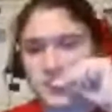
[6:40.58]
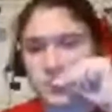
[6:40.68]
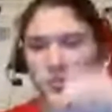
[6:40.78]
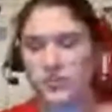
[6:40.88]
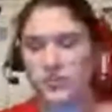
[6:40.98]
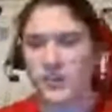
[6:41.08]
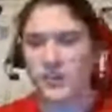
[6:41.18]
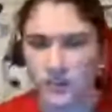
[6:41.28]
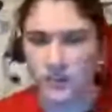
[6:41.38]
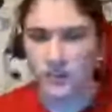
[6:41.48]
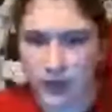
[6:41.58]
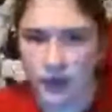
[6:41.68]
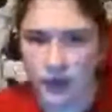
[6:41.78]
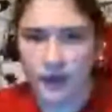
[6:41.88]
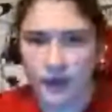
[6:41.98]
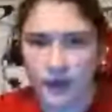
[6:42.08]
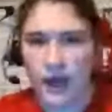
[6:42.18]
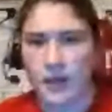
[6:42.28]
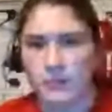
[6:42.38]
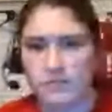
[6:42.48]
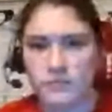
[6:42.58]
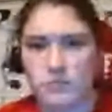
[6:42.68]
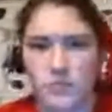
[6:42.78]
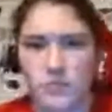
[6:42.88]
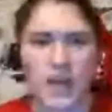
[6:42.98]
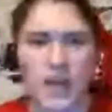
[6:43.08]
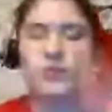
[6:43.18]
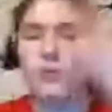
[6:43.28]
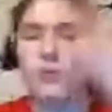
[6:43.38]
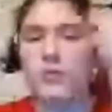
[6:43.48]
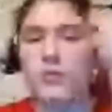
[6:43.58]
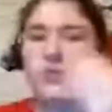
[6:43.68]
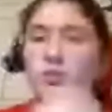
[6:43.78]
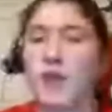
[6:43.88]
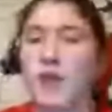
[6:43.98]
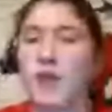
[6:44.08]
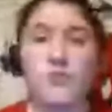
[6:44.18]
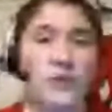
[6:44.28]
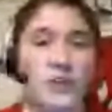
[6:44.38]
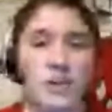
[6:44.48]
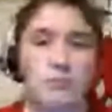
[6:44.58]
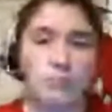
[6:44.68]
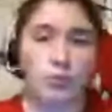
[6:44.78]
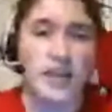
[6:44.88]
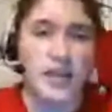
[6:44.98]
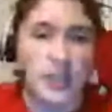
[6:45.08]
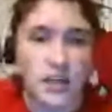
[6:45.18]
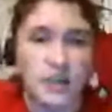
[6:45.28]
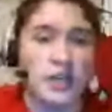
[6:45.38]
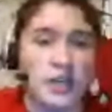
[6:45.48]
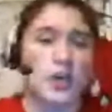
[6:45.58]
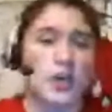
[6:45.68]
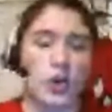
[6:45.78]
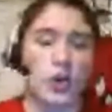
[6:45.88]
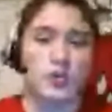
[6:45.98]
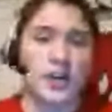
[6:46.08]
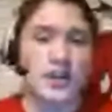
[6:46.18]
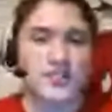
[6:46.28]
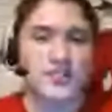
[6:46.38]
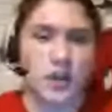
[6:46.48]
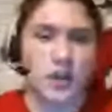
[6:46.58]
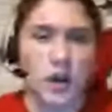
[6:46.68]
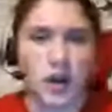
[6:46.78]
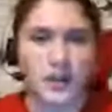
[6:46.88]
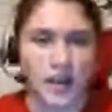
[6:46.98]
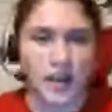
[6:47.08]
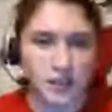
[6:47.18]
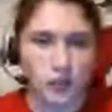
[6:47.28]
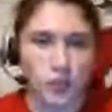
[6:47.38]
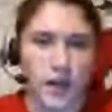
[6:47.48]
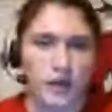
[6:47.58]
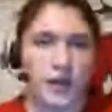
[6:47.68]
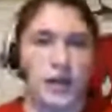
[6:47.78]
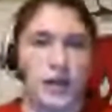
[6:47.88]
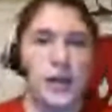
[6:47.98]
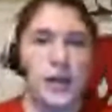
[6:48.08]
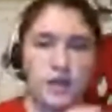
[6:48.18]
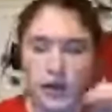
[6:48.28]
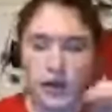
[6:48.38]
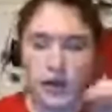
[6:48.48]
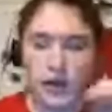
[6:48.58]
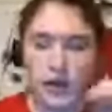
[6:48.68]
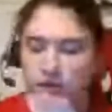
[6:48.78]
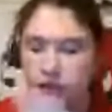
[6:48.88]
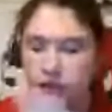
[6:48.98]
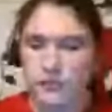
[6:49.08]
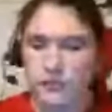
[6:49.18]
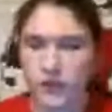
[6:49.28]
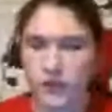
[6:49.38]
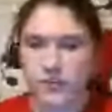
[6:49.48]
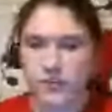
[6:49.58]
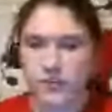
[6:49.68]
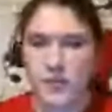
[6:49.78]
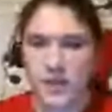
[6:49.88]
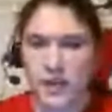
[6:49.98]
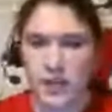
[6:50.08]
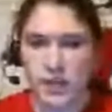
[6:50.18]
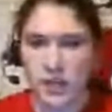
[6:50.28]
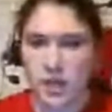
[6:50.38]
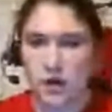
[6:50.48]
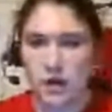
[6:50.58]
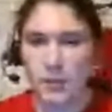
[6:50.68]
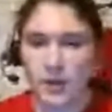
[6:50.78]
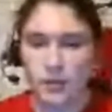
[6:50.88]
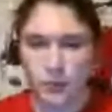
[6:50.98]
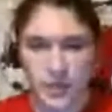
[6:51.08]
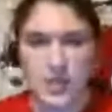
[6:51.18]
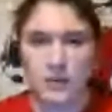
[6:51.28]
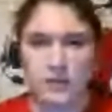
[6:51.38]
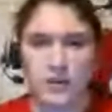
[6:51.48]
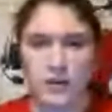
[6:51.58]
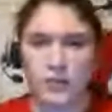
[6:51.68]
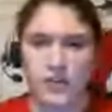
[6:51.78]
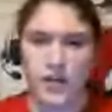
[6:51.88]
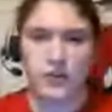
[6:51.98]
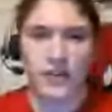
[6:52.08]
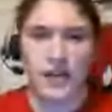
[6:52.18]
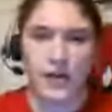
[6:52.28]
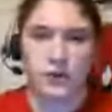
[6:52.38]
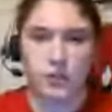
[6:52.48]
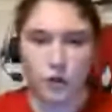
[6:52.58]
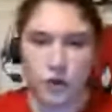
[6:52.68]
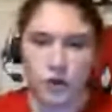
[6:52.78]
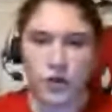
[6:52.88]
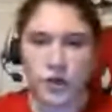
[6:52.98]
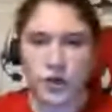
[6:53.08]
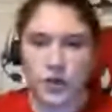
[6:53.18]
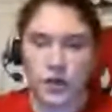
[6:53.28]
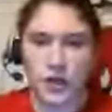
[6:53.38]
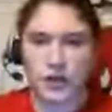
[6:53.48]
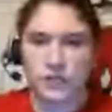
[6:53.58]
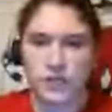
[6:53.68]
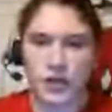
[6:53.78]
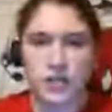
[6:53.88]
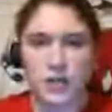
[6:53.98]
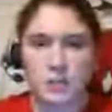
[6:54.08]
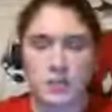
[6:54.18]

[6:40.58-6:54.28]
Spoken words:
So this is kind of different. Yeah, so there's the possibility of breaking the Call to Greatness attendance record. There is the first time in about 3 years that it was held in an outdoor stadium,